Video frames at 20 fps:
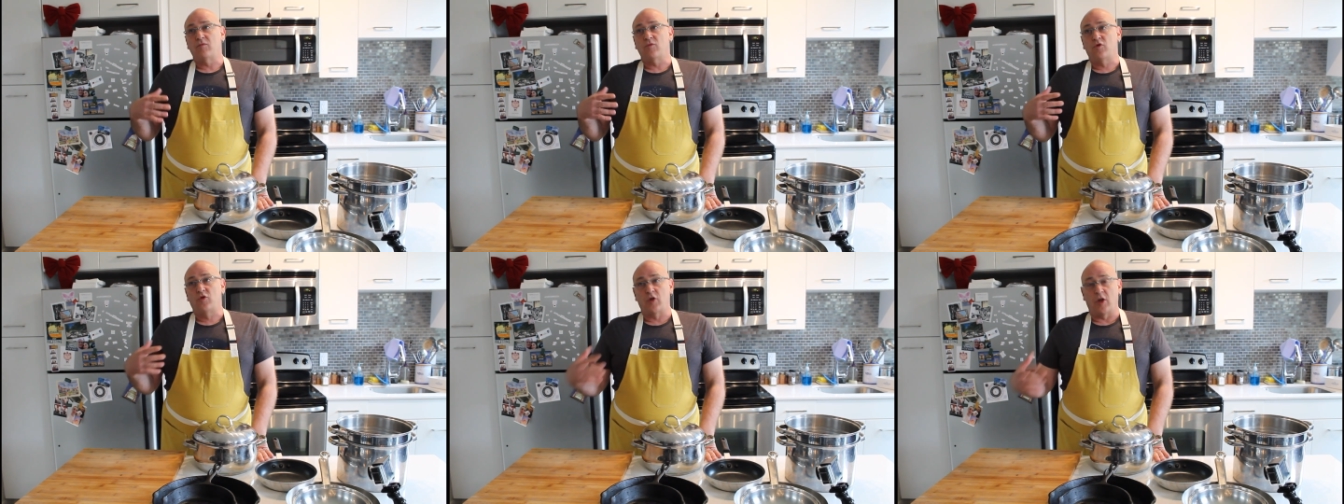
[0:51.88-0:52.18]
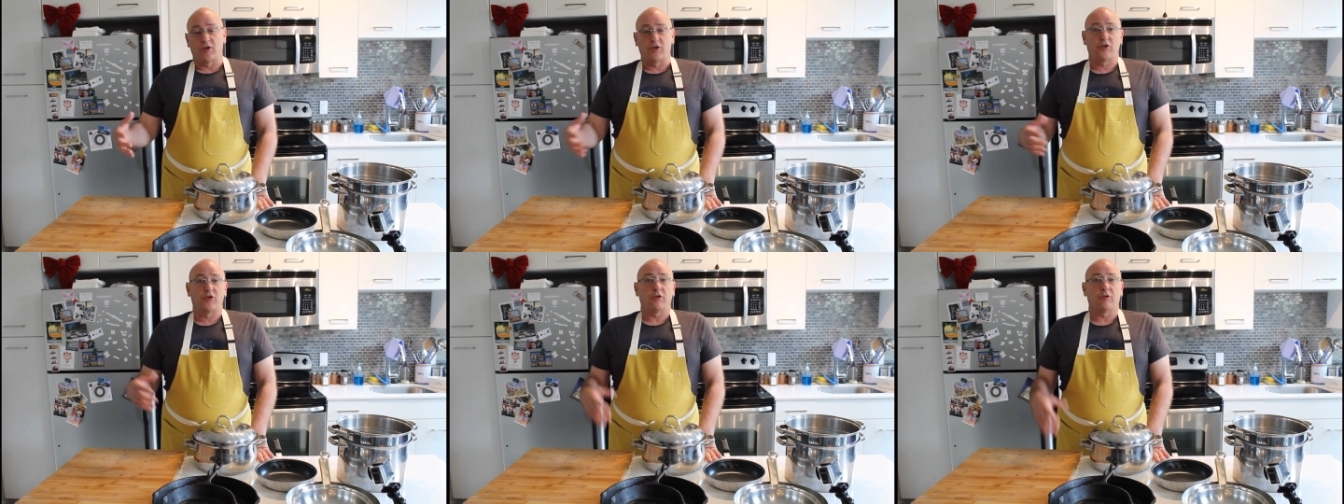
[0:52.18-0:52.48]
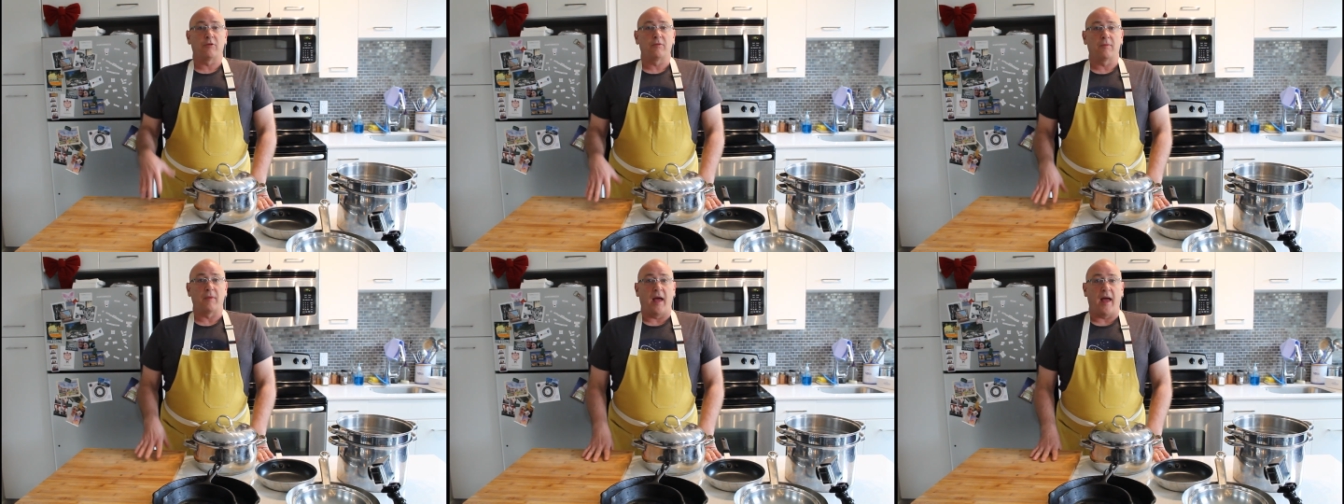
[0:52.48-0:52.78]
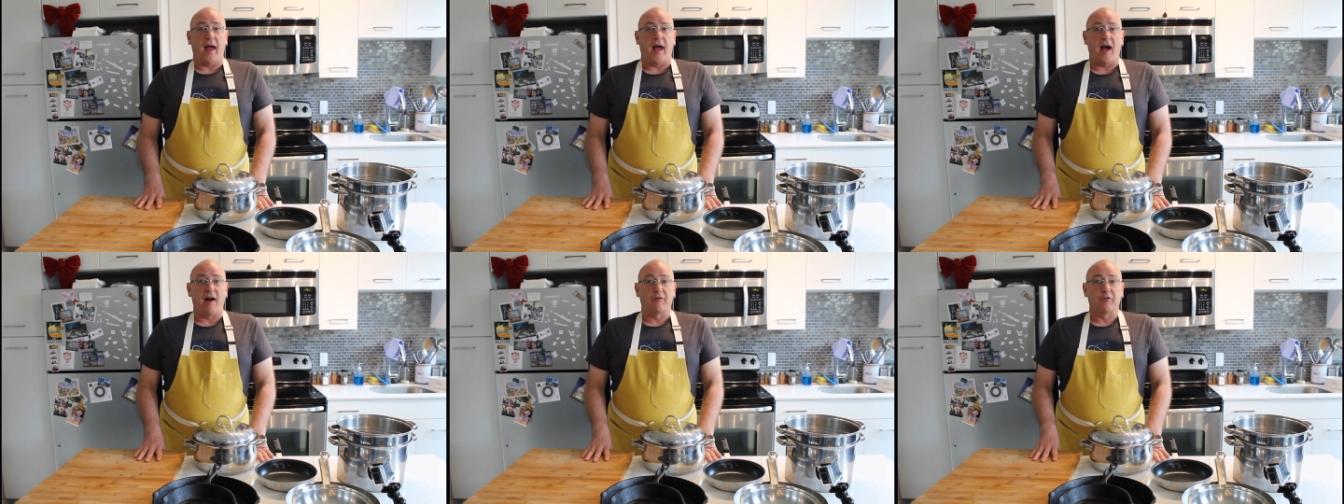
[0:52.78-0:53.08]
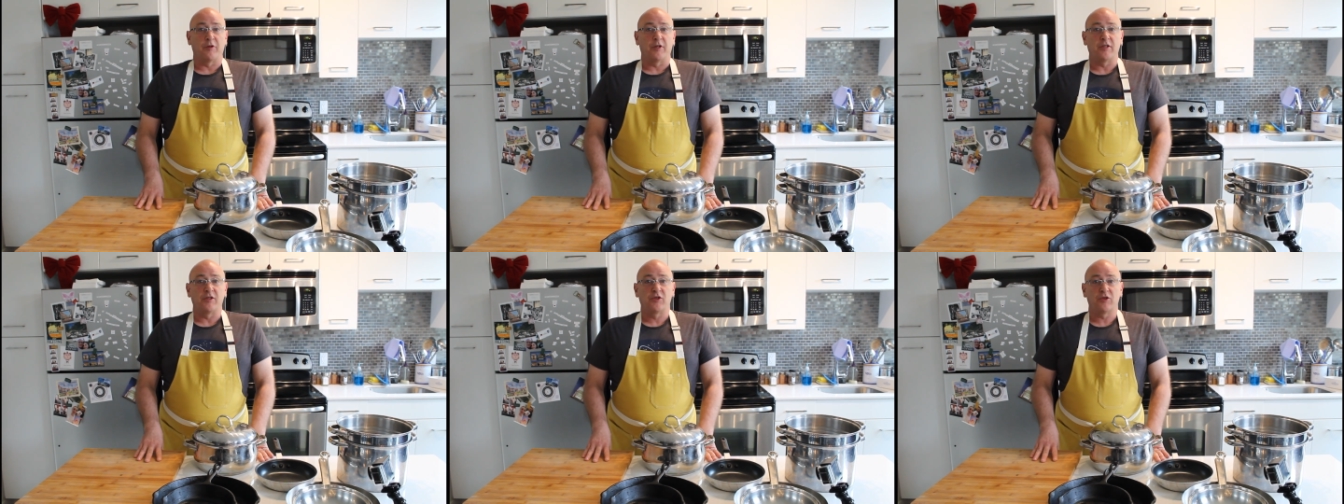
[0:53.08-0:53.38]
just your
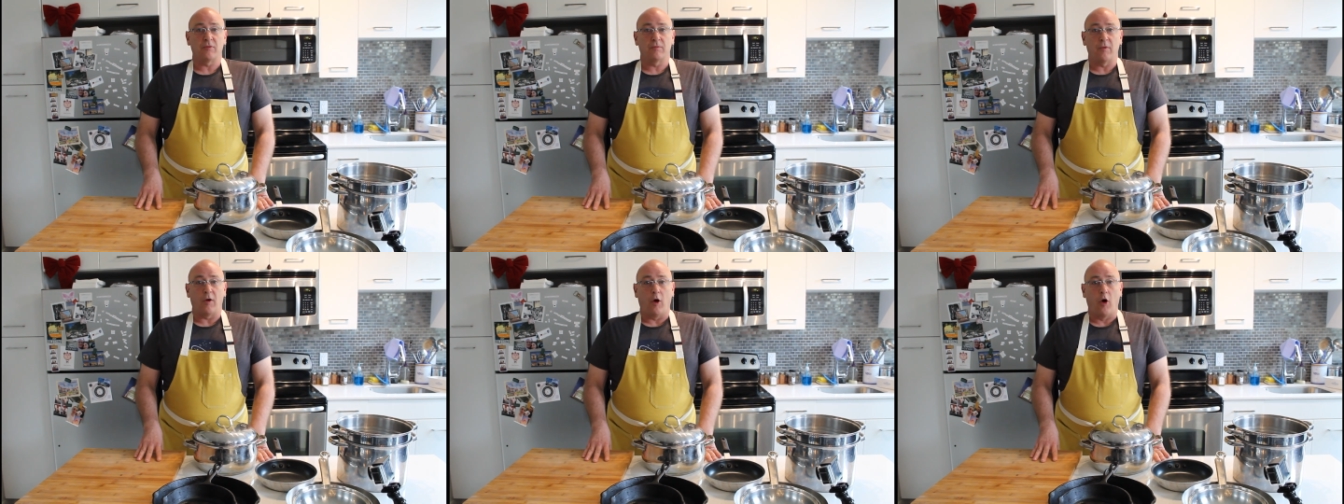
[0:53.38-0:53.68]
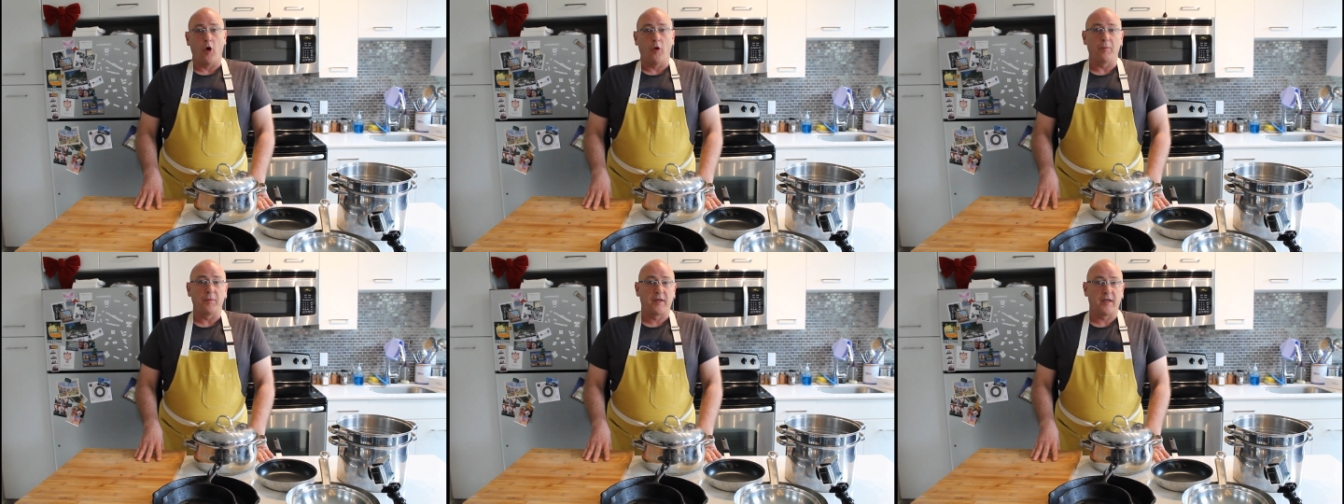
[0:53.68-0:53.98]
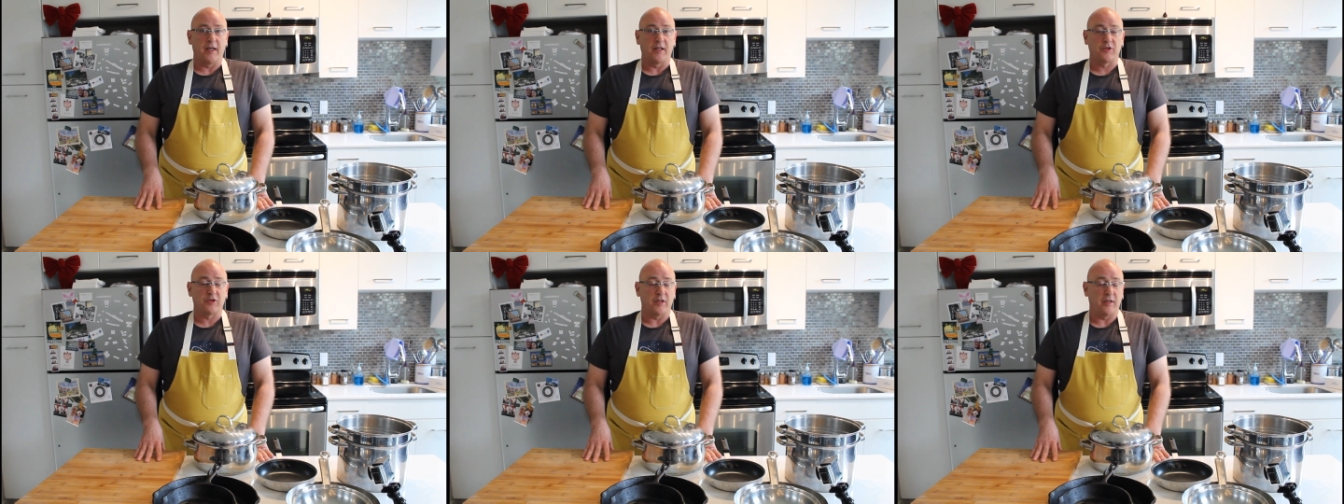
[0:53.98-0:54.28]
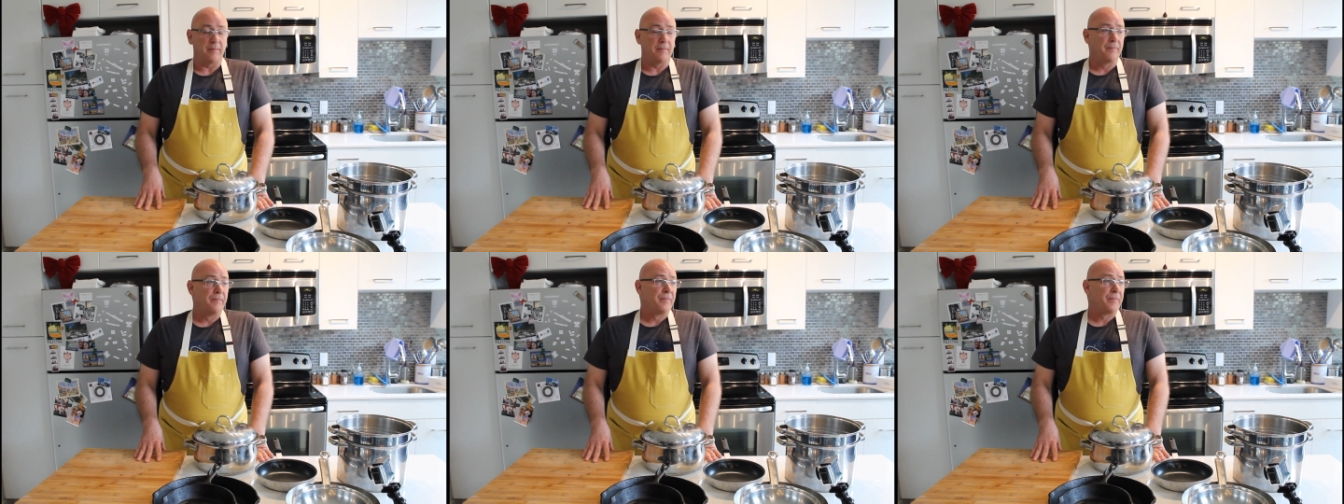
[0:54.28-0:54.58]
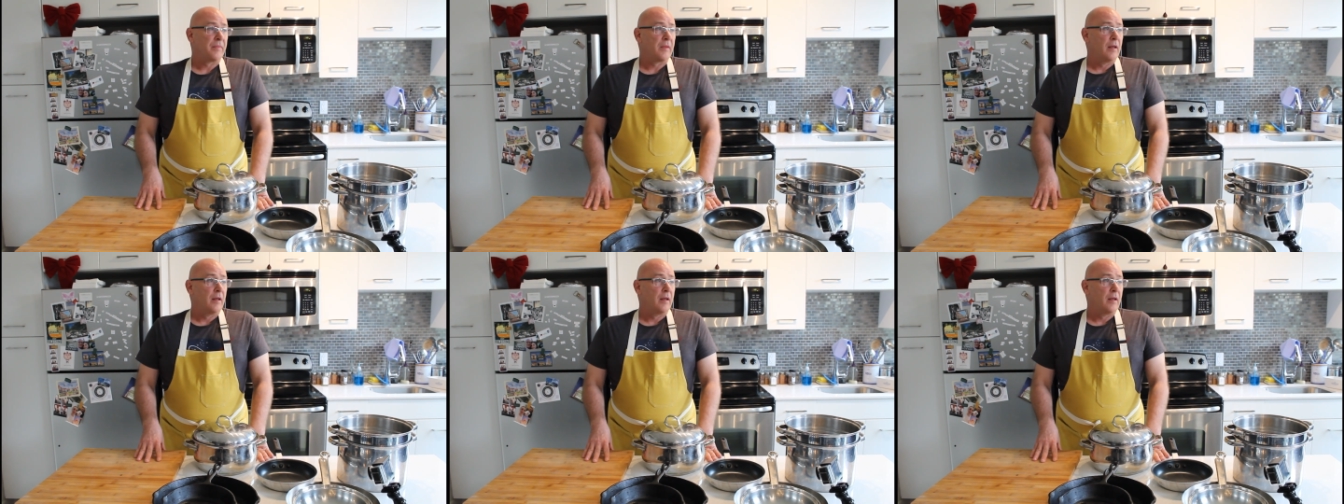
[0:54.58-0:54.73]
average home kitchen.